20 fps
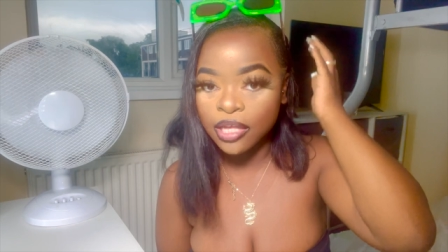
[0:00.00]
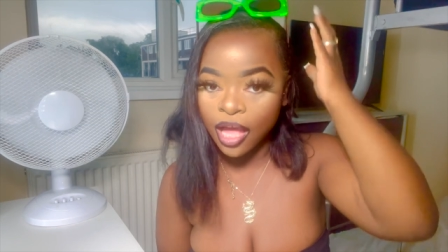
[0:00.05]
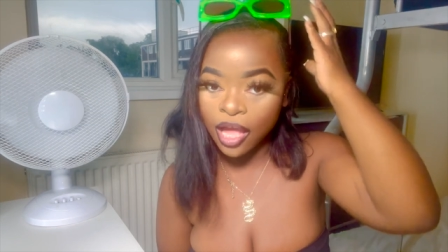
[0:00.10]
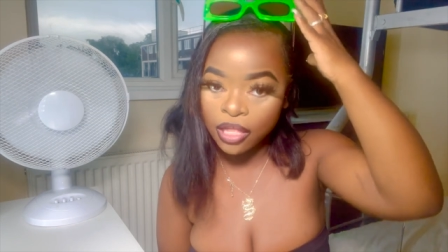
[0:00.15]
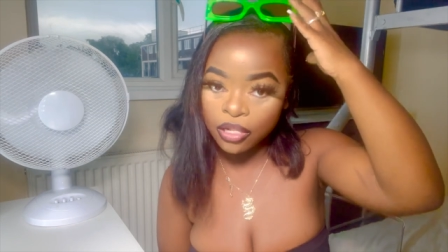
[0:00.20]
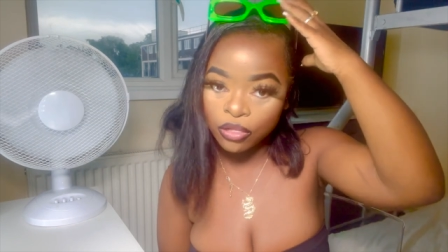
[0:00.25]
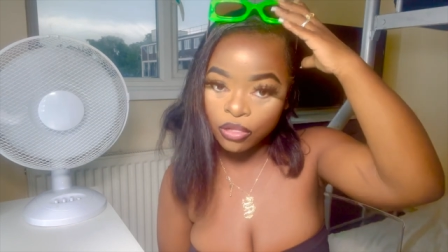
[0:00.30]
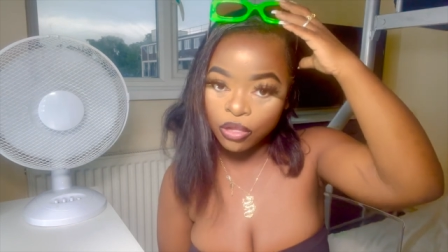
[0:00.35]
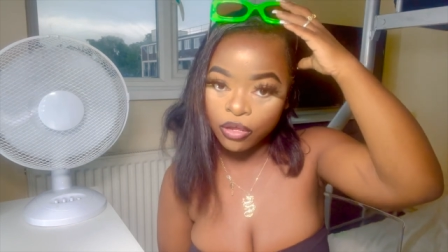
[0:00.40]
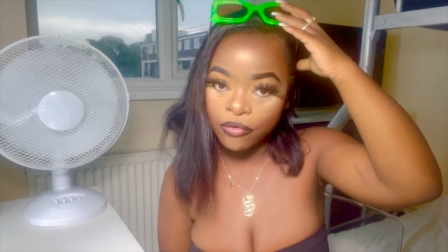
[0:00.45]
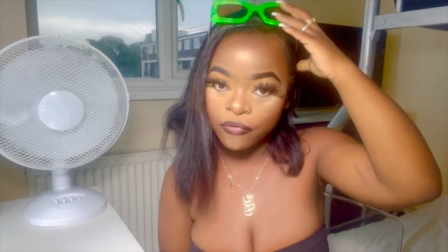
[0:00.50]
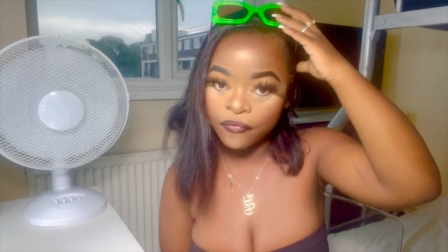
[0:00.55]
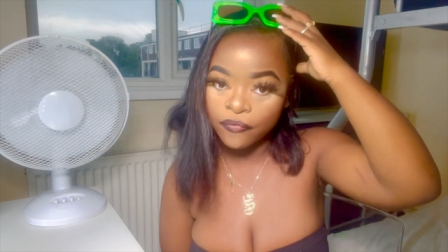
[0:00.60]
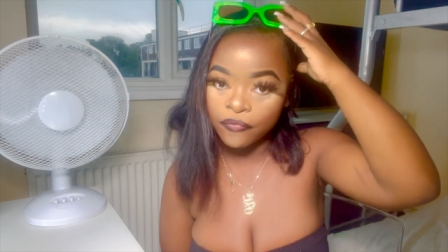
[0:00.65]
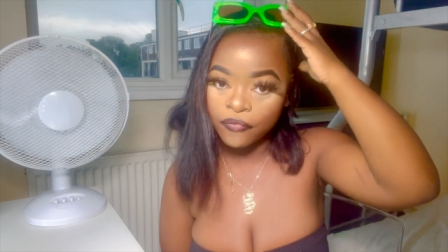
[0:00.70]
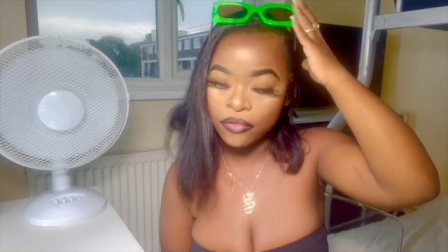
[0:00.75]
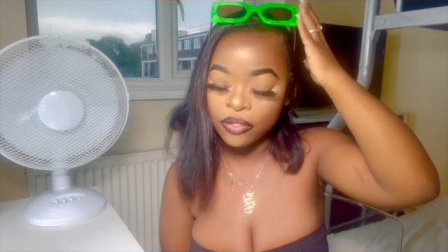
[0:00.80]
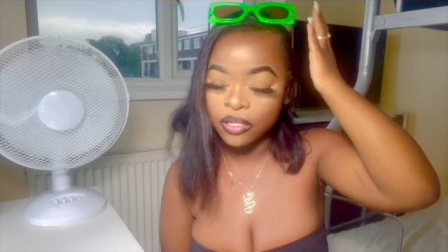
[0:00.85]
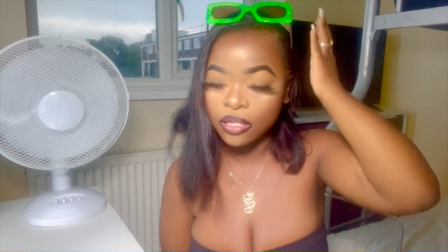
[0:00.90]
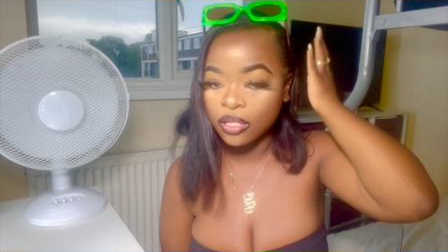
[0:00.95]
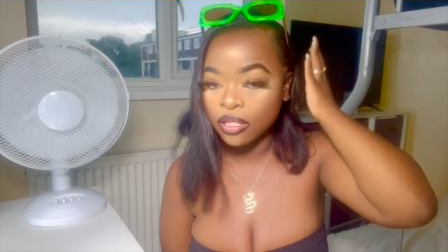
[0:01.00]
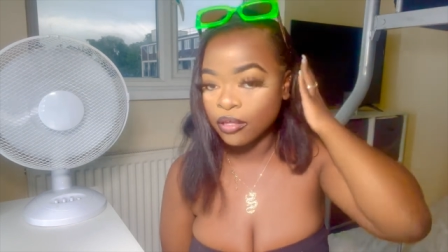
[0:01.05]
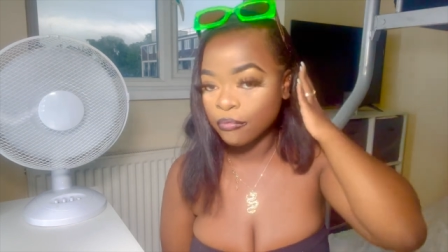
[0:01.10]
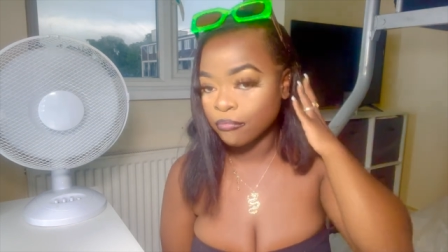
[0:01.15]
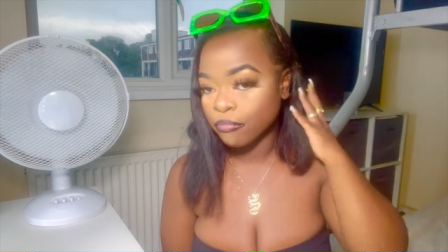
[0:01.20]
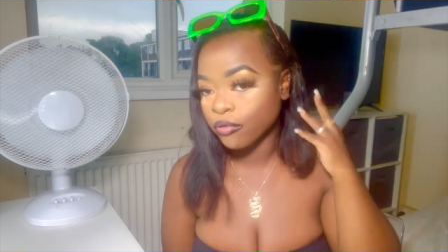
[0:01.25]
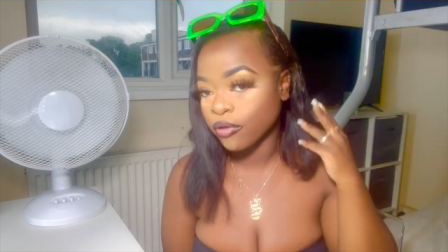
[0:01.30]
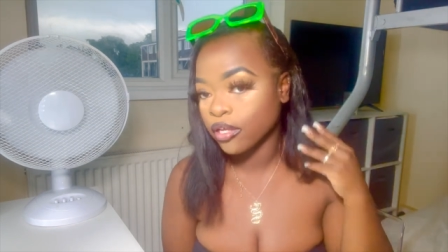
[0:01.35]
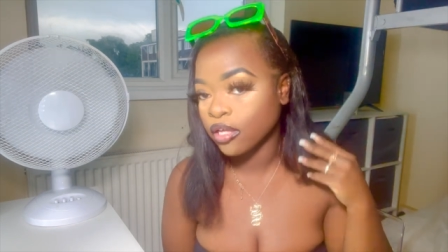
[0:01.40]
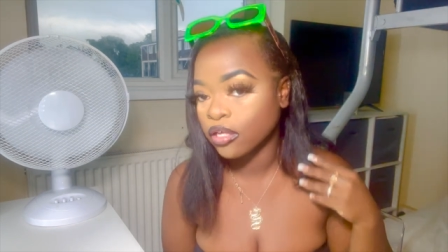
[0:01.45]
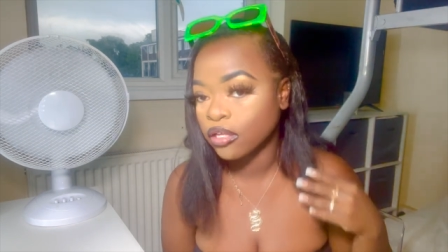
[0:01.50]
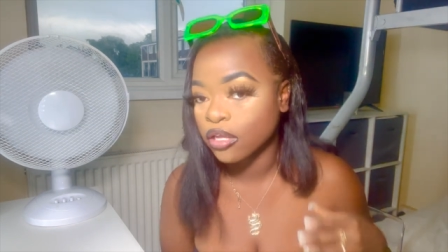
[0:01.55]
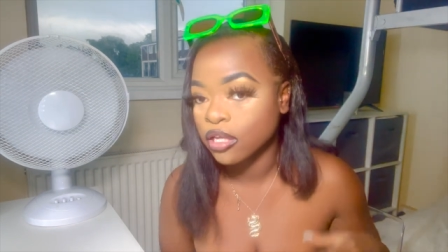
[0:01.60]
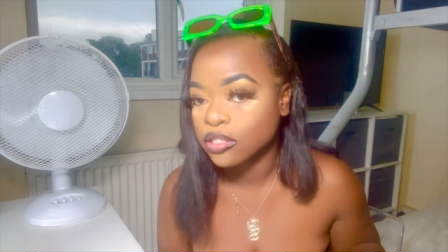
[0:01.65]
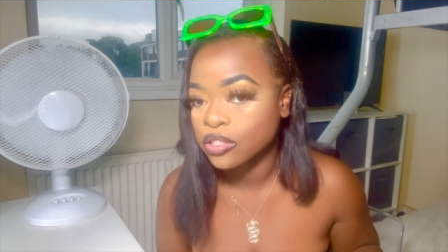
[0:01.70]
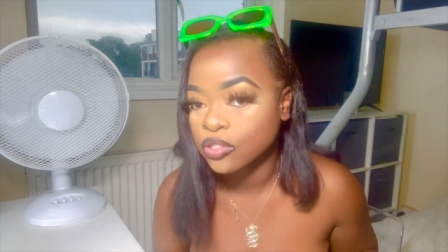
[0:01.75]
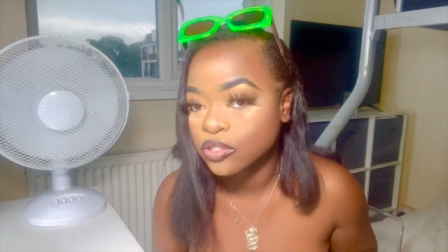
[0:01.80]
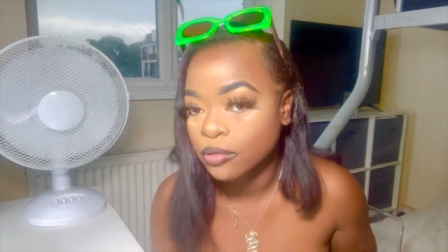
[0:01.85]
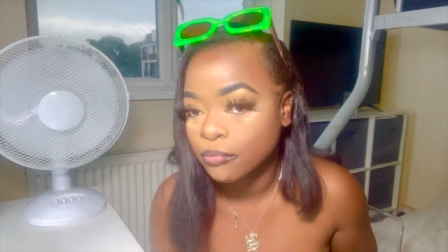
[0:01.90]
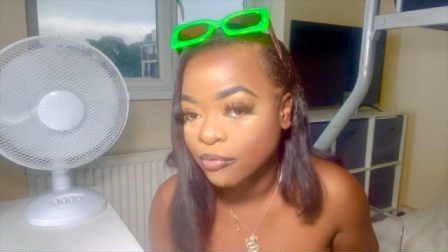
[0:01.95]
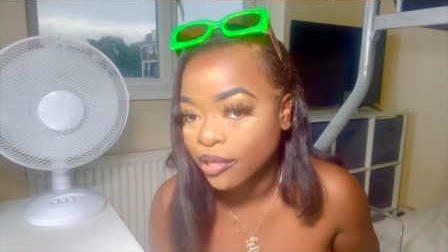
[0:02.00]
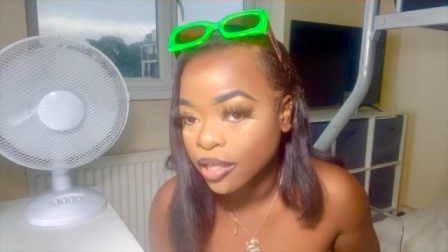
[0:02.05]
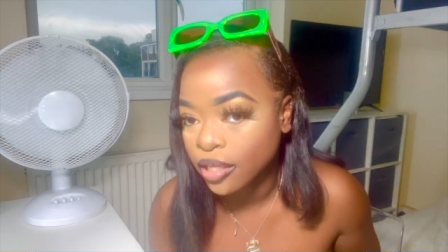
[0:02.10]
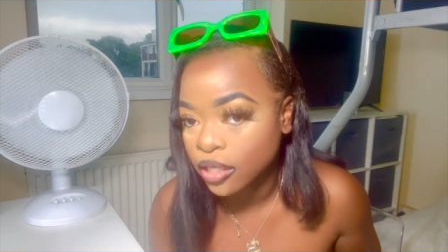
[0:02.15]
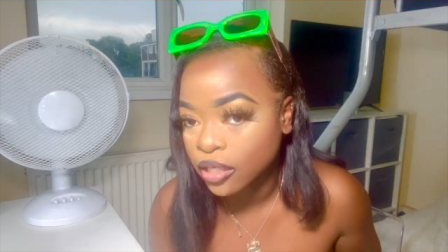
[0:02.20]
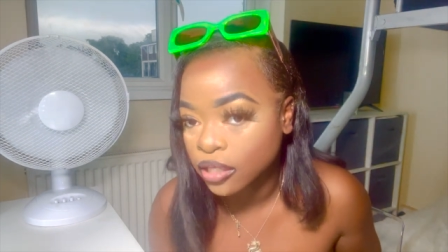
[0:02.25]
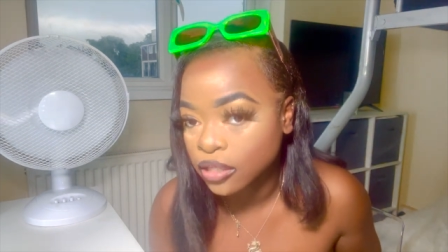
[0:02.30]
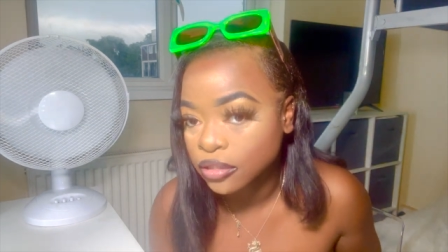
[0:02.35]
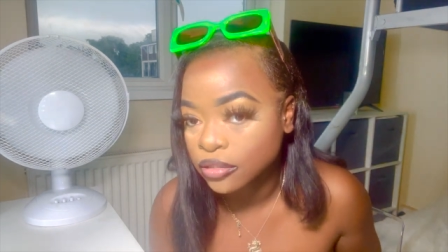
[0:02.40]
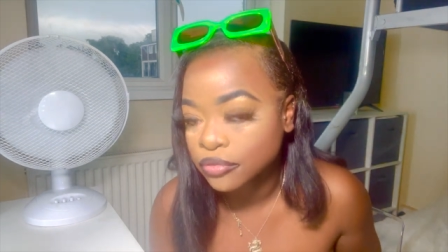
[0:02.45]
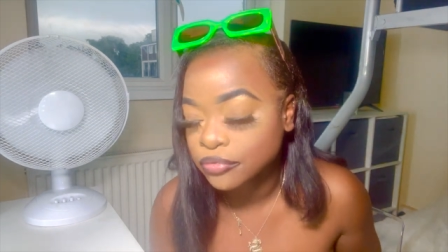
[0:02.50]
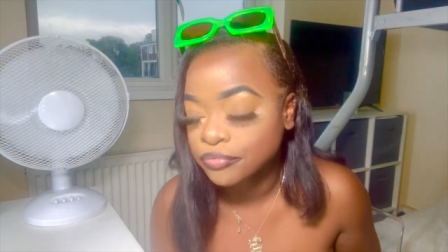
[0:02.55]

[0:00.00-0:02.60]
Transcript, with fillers: I love putting glasses on my head